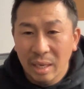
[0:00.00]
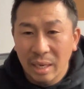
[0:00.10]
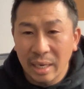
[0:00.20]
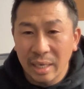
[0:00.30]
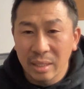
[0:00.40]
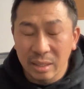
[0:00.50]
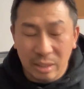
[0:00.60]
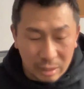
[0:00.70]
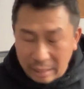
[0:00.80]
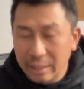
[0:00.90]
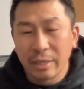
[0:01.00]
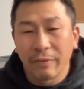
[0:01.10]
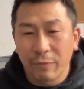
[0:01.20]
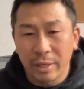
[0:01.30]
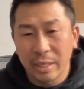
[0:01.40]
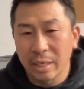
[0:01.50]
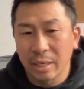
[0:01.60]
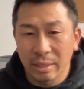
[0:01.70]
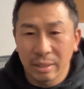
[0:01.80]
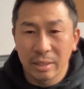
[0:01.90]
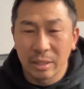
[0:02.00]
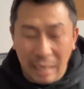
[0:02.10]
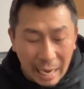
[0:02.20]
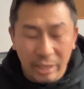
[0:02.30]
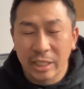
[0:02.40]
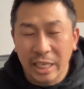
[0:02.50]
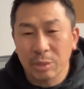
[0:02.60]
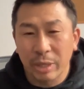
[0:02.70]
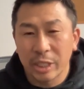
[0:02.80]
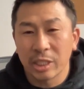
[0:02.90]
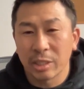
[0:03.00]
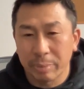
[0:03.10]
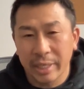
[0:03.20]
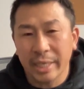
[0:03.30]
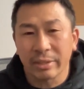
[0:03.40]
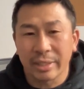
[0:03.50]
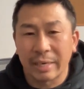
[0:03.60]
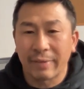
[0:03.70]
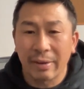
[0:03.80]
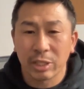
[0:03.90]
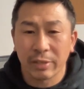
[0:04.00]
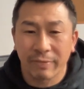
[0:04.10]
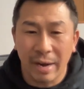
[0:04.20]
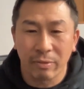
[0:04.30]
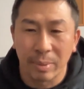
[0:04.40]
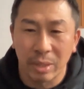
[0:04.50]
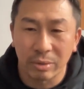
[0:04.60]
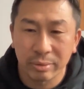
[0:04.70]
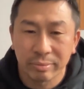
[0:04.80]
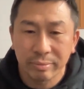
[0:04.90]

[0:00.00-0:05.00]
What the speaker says: And in the out of desperation to protect ourselves, out of survival mode.